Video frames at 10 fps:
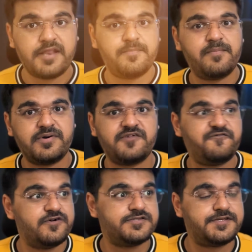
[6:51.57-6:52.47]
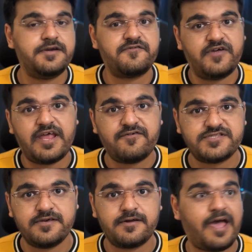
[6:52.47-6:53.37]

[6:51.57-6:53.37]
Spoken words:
remember the first year when I was here,